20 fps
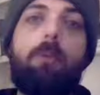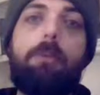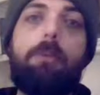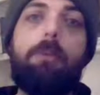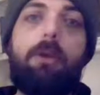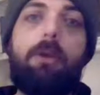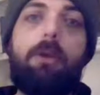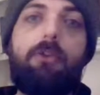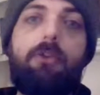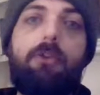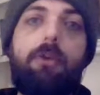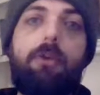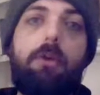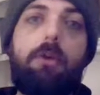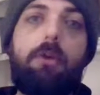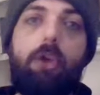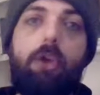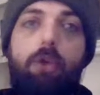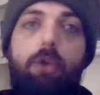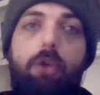peaks and a
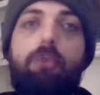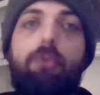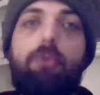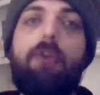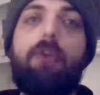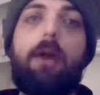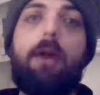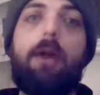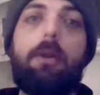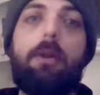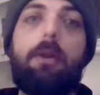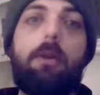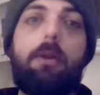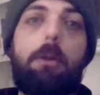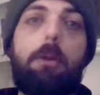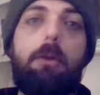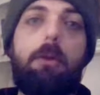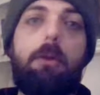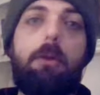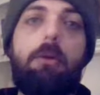huge valley in the
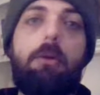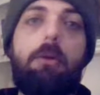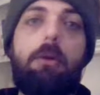middle.